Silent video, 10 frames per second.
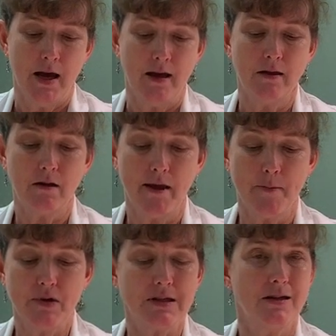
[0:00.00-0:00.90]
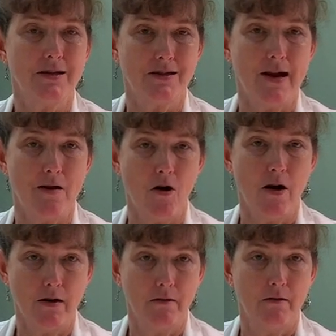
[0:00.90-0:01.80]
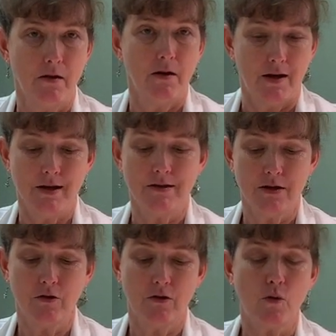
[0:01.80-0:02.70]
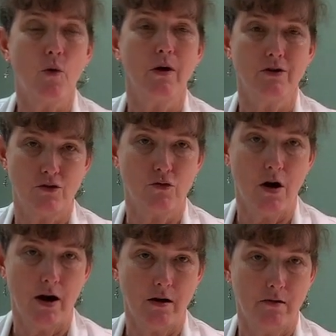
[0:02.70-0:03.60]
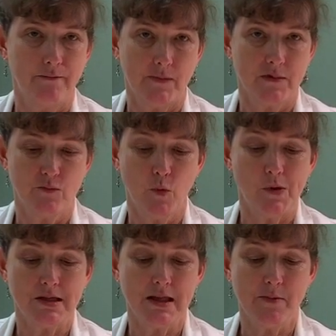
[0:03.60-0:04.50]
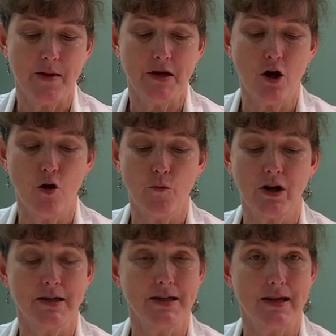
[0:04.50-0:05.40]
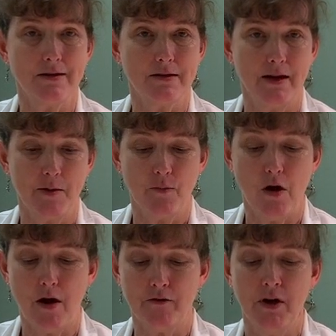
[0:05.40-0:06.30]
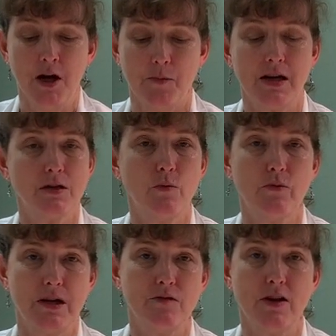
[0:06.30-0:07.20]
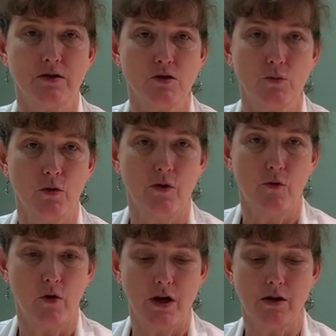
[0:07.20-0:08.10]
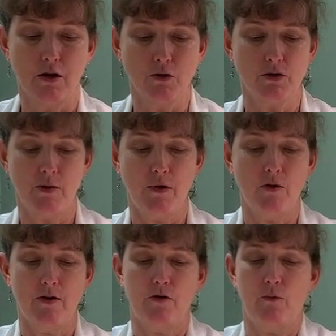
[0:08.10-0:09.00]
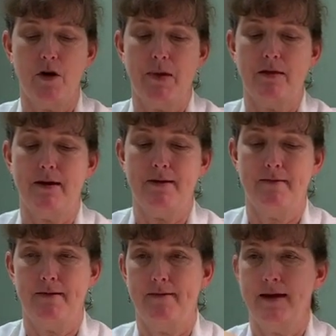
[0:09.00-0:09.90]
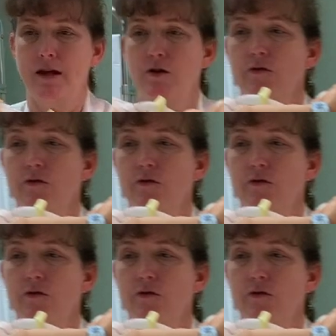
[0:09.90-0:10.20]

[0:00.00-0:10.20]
And the clamp is going to stay on until the cord is dry. And when we send the baby home, we're going to take this clamp off because these vessels will have already closed, and we don't have to worry about that. Thank you